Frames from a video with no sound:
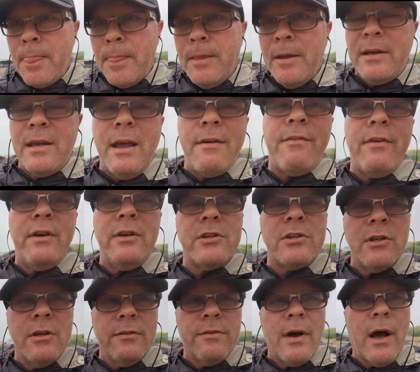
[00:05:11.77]
the
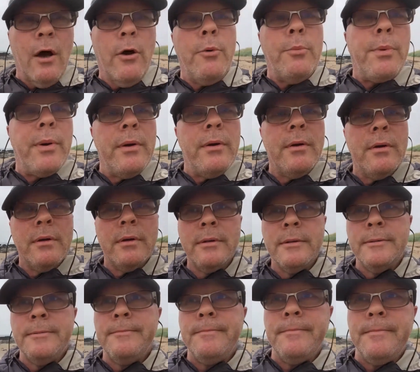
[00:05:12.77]
definition of hope
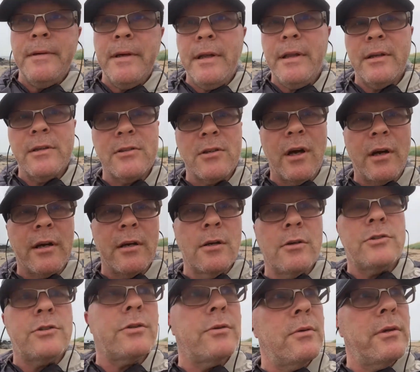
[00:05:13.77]
in the
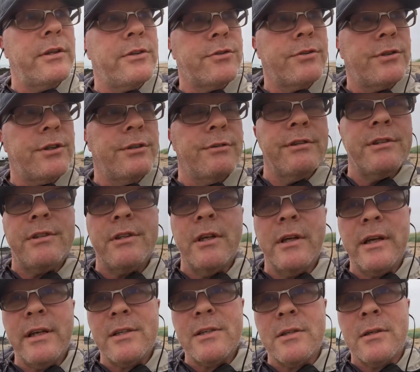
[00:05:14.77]
psychological literature is
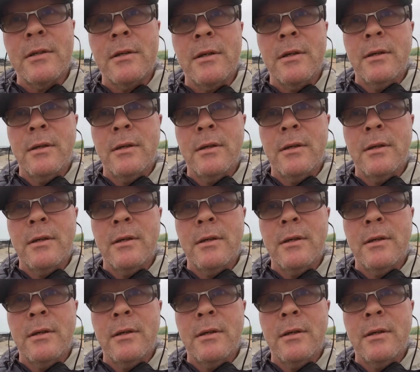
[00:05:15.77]
that it's